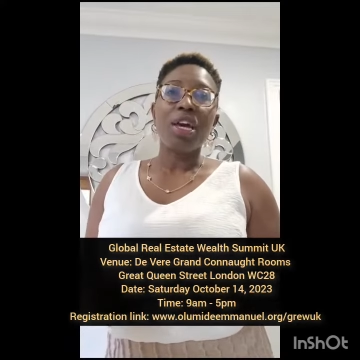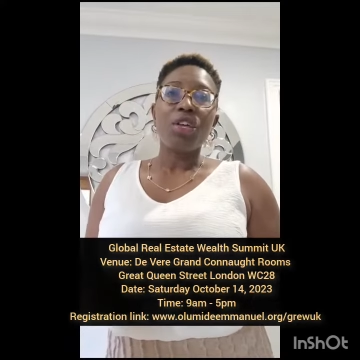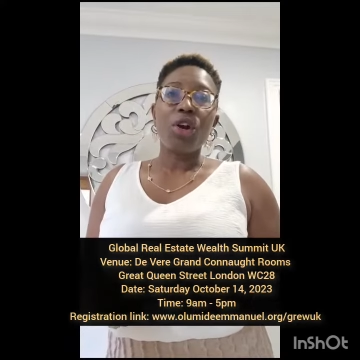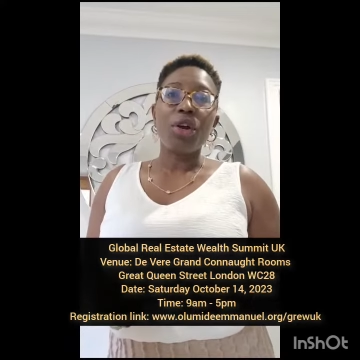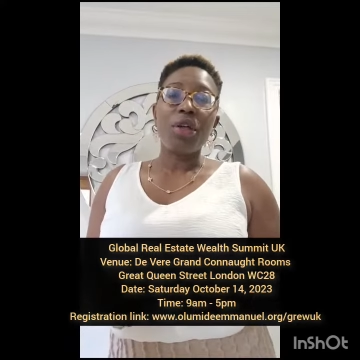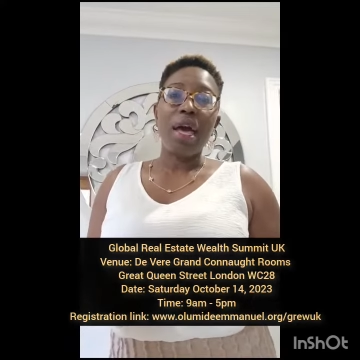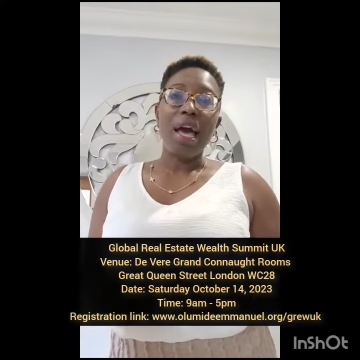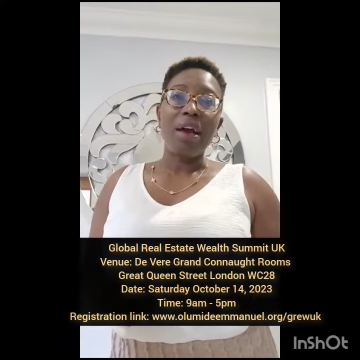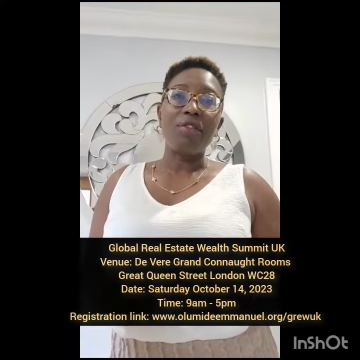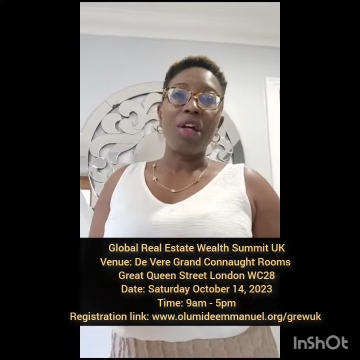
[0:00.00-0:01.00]
You're going to
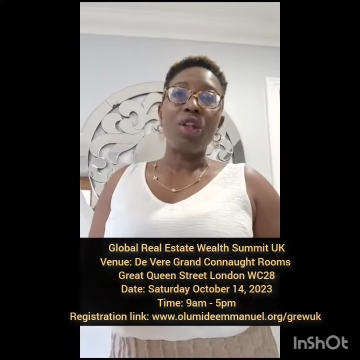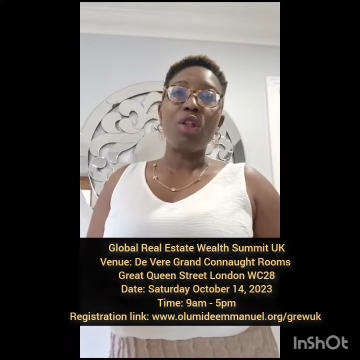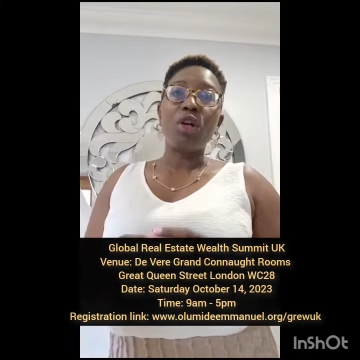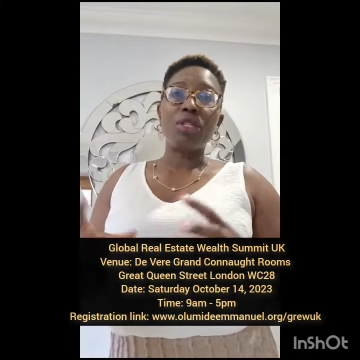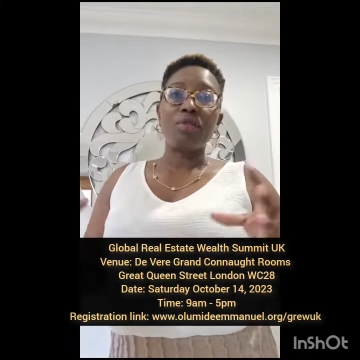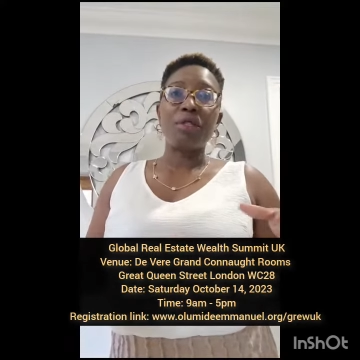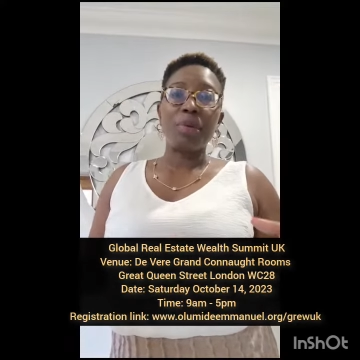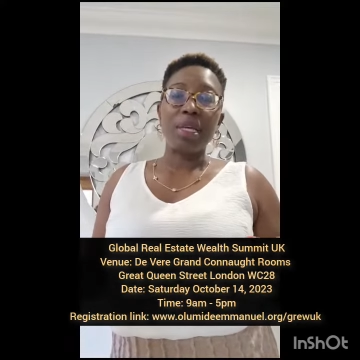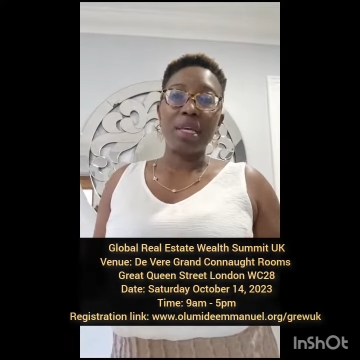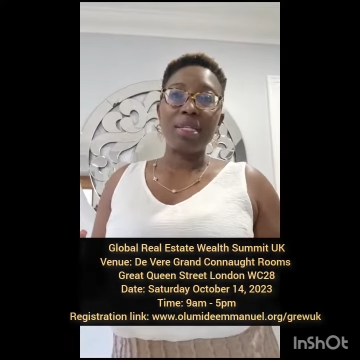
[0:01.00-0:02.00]
have a lot of
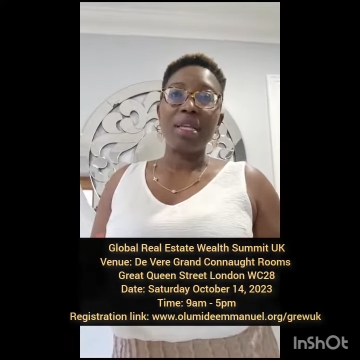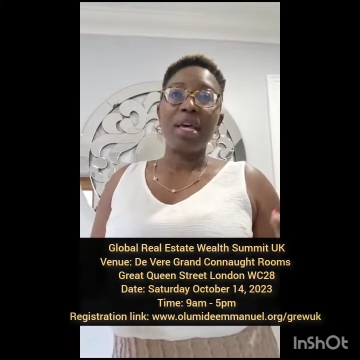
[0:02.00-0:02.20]
speakers.